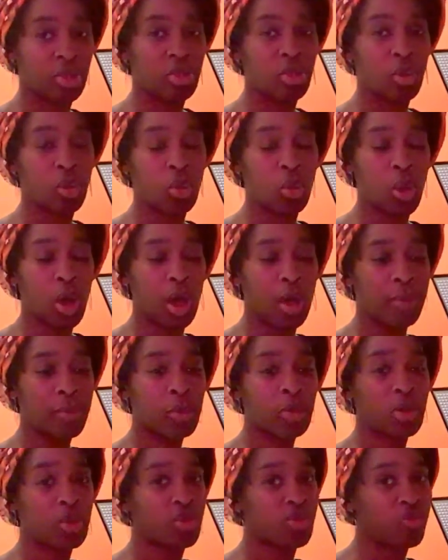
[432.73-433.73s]
So I'm
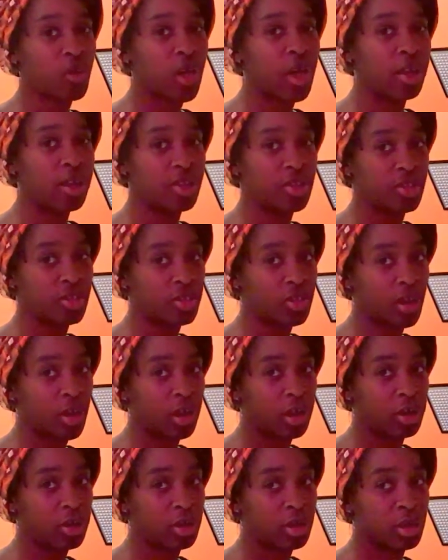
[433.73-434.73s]
going to try to
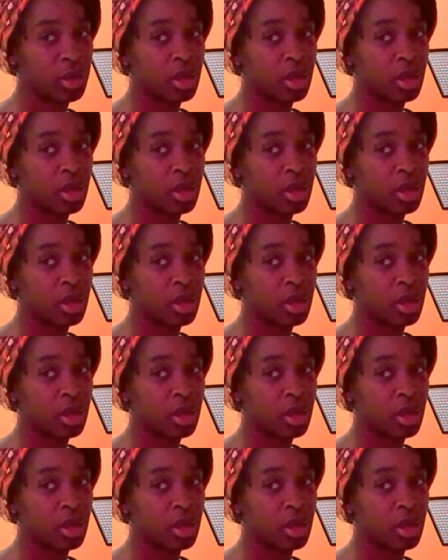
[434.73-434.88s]
start